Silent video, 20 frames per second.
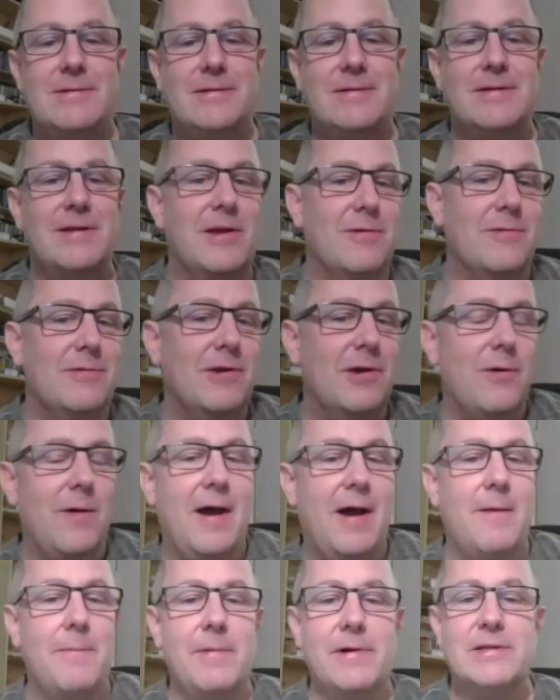don't know
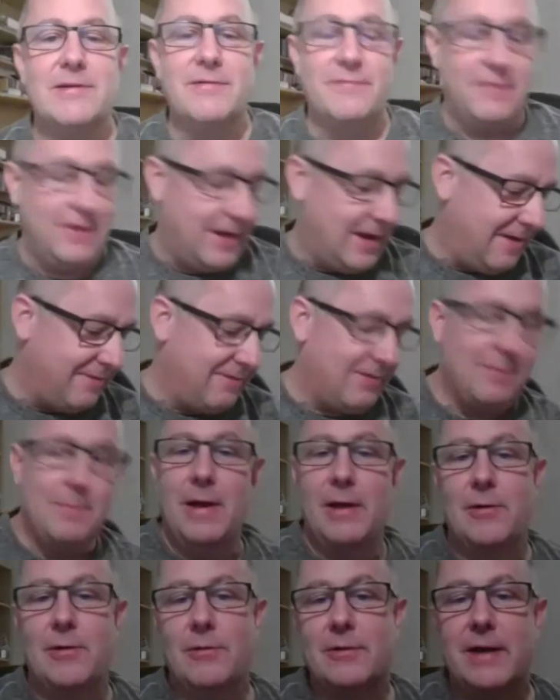how much of a heavy
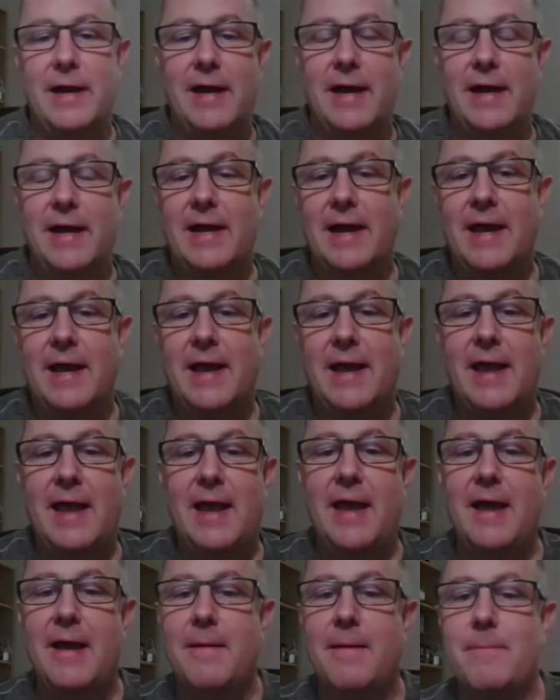metal guy I
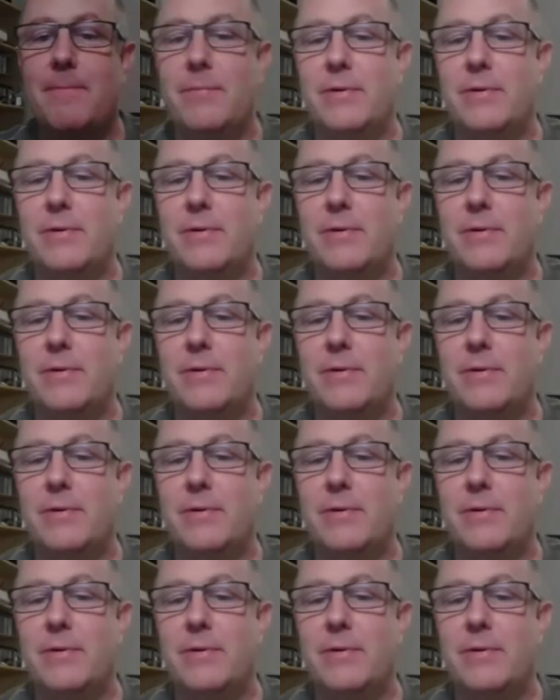am,